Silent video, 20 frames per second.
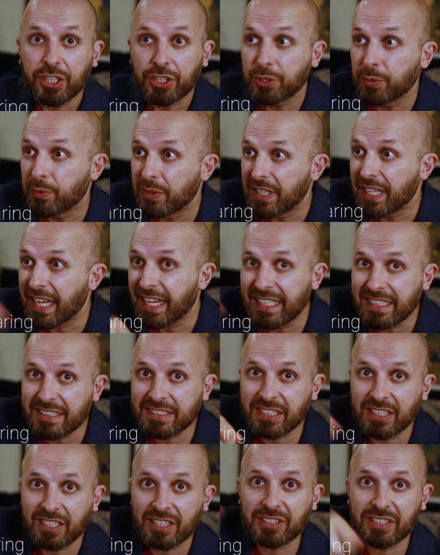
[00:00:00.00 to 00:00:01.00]
you
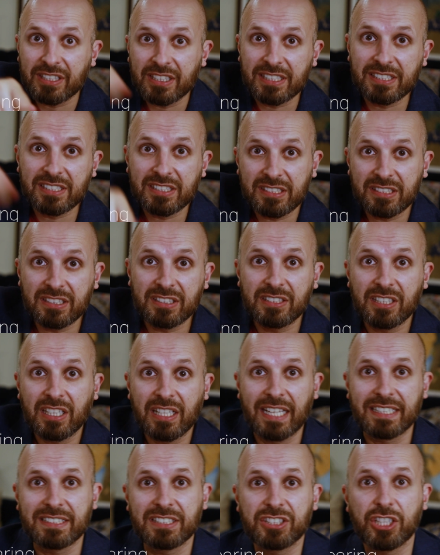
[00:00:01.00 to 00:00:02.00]
laser this
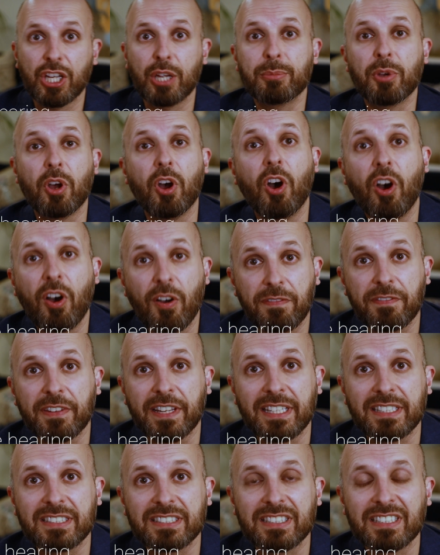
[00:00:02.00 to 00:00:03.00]
cholesteatoma off
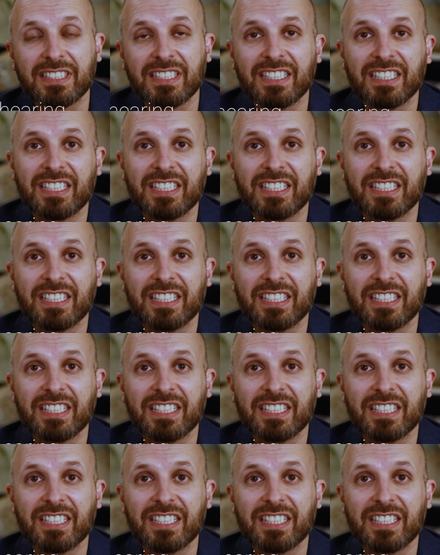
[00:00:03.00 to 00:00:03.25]
it,